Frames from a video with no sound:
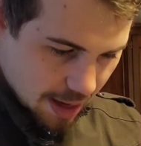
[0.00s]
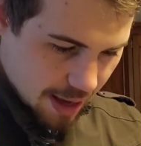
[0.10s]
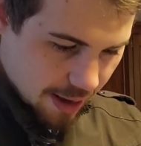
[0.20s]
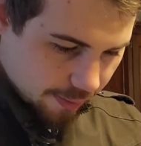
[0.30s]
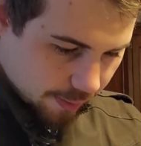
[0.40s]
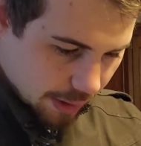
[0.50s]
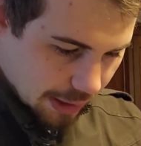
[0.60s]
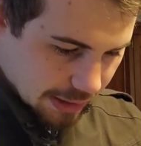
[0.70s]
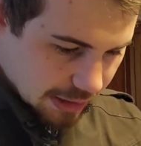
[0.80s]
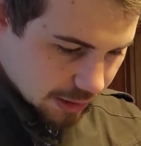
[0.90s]
If
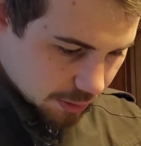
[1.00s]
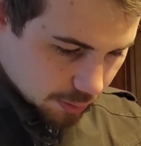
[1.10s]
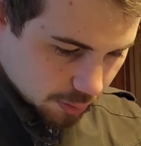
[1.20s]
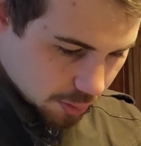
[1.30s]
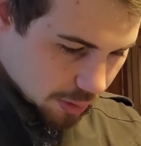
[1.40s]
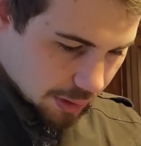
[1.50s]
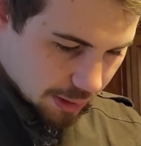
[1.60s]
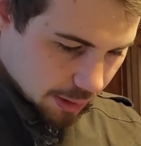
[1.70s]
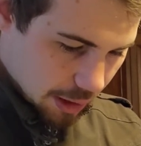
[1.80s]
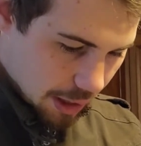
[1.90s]
it's
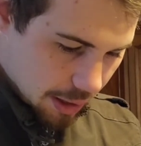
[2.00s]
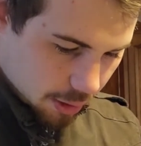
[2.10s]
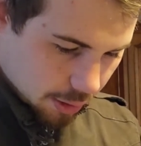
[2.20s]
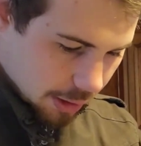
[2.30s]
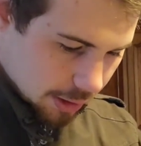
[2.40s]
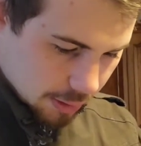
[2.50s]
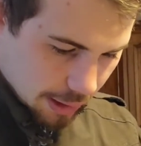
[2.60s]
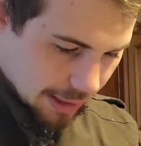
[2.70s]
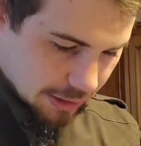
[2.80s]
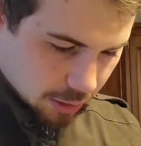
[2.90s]
looking,
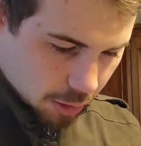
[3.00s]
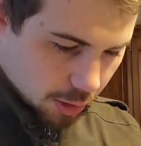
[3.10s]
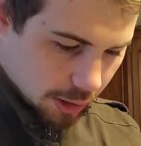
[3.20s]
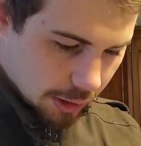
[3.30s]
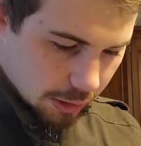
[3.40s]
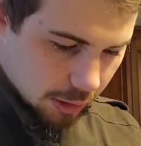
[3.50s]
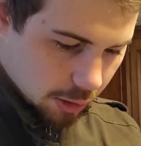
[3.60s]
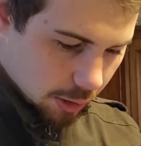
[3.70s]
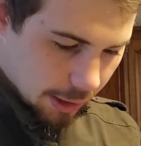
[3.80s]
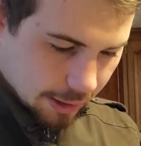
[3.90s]
I guess, too thick to
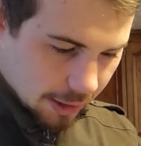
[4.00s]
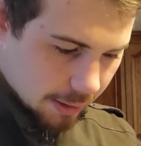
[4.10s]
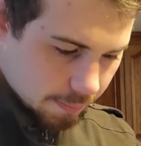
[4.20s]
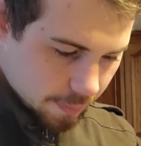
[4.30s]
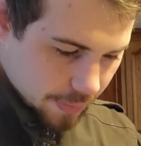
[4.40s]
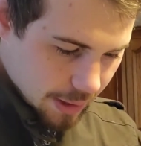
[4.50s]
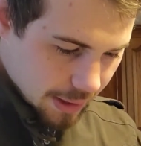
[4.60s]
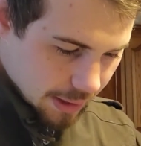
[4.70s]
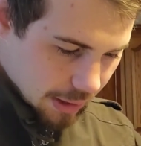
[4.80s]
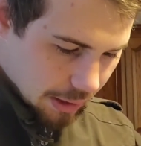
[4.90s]
your liking,
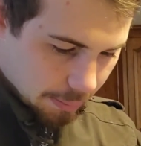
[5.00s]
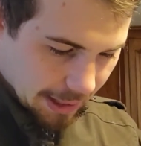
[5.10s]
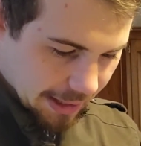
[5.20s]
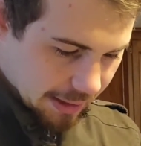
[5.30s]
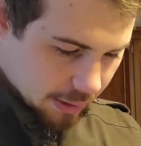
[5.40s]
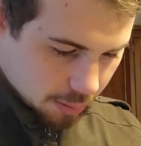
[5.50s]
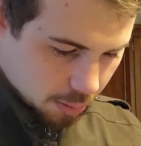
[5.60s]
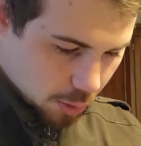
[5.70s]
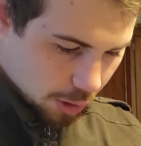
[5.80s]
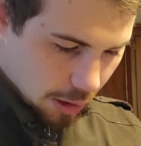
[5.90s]
add
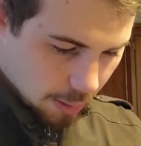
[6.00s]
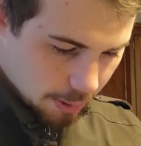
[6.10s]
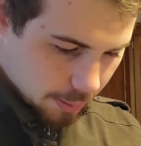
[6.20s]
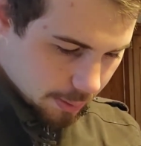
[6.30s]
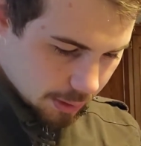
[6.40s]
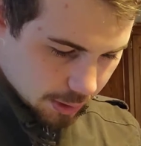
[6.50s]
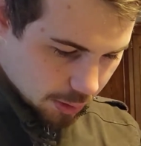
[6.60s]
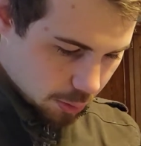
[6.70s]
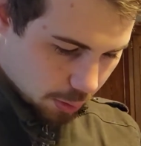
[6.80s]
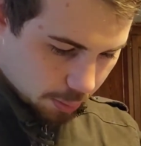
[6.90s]
more almond milk
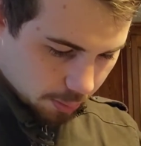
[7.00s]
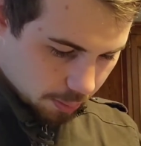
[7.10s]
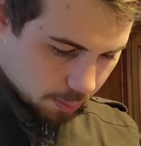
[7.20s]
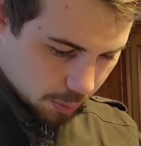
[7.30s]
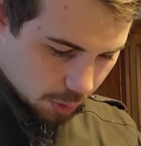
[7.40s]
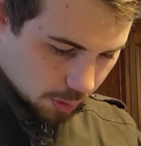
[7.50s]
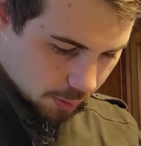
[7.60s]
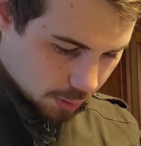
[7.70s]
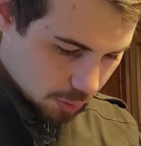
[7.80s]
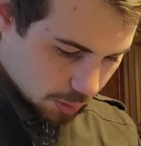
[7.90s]
or milk of
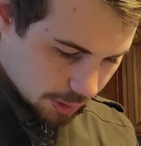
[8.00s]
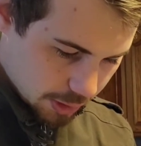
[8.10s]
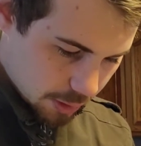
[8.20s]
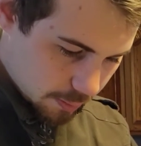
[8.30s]
your choice.